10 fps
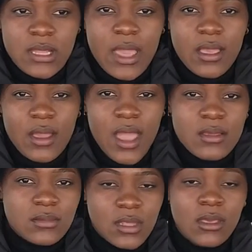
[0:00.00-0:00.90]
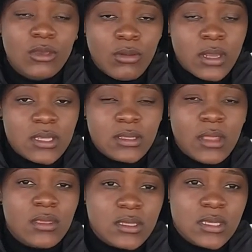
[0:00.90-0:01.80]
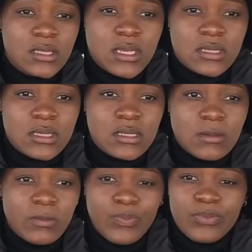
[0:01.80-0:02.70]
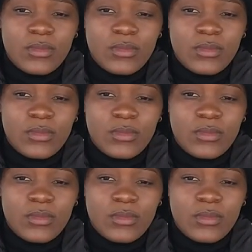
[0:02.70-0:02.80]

like I think you understand the six-tier system.